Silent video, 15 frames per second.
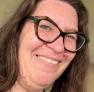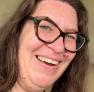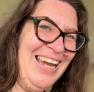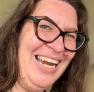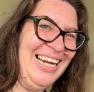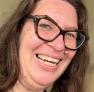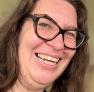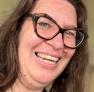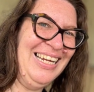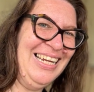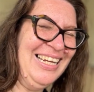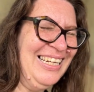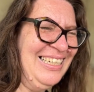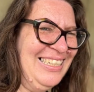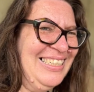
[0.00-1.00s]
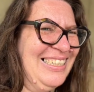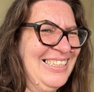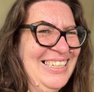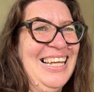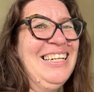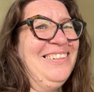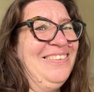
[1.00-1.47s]
way,
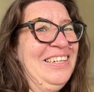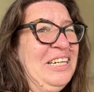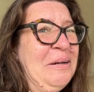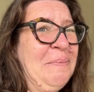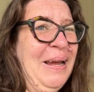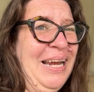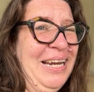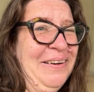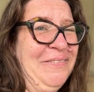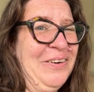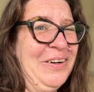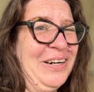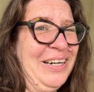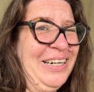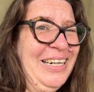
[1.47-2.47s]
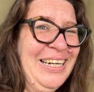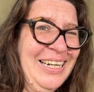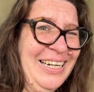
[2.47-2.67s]
that's what you're paying for.